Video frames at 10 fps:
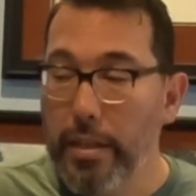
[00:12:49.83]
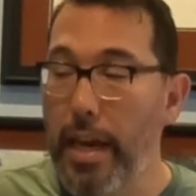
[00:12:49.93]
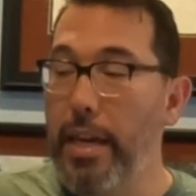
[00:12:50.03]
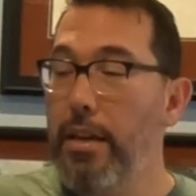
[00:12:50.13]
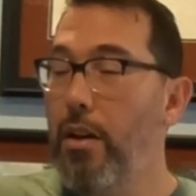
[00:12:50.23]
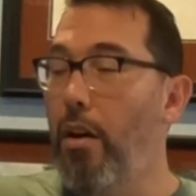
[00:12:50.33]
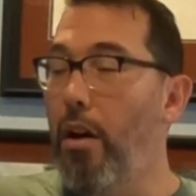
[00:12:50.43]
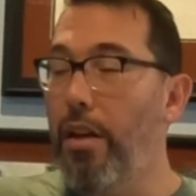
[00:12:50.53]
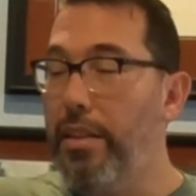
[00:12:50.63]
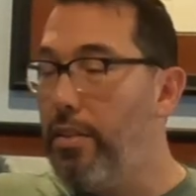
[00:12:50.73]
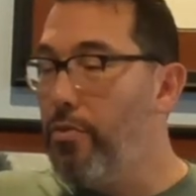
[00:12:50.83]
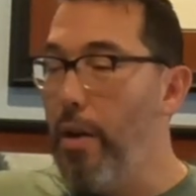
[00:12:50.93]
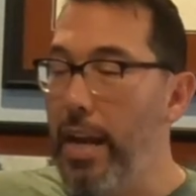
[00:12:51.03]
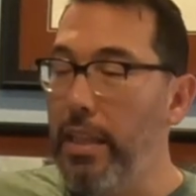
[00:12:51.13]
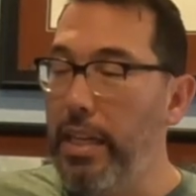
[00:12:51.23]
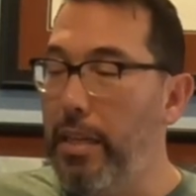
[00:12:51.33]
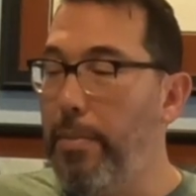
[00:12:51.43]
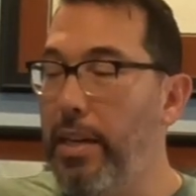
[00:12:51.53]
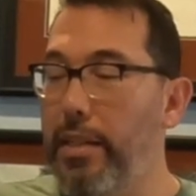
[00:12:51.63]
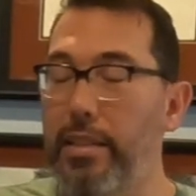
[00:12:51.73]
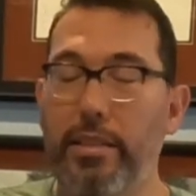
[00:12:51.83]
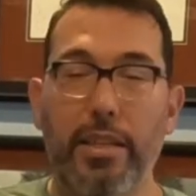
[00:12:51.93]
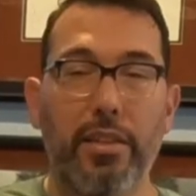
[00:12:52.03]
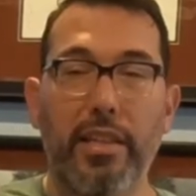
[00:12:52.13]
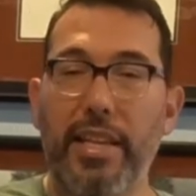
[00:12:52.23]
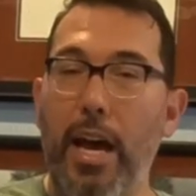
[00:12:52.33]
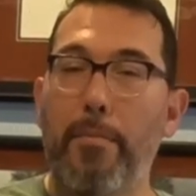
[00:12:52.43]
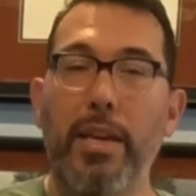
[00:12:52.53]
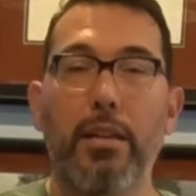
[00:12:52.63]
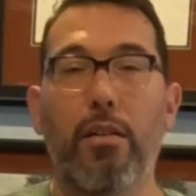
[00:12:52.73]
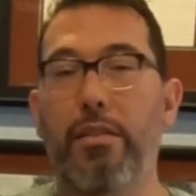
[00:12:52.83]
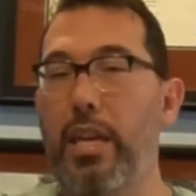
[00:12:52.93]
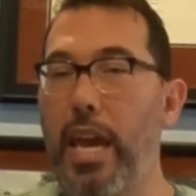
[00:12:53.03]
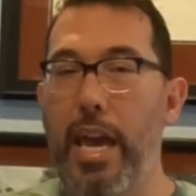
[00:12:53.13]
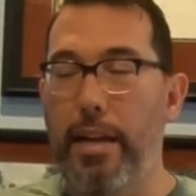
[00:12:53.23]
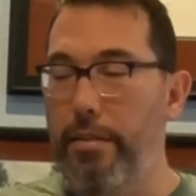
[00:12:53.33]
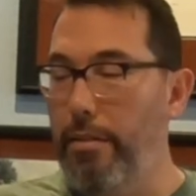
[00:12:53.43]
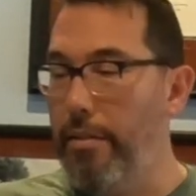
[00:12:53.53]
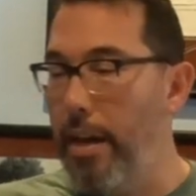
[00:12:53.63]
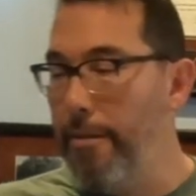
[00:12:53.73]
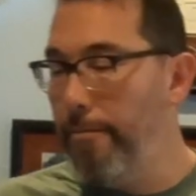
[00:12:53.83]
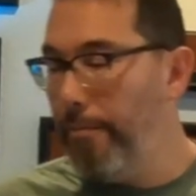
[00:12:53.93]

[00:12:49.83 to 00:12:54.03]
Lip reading: Okay? All this is right lead because it's either the downbeat or the and. Okay?